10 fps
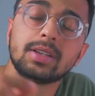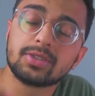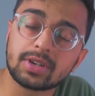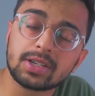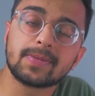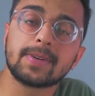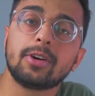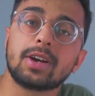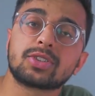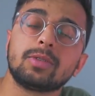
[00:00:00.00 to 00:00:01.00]
In today's
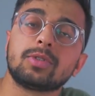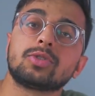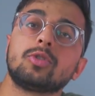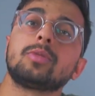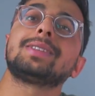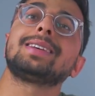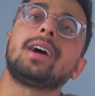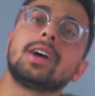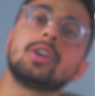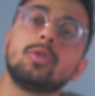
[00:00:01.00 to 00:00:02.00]
video, I actually want to talk about the
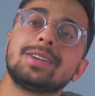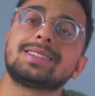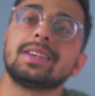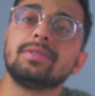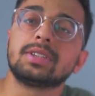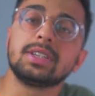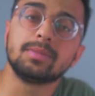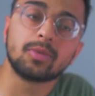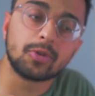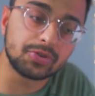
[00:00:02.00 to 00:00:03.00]
i O S
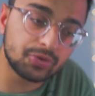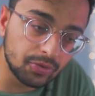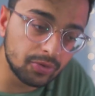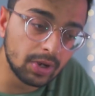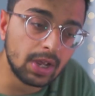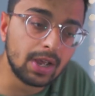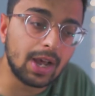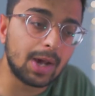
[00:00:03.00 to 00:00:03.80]
seventeen point two,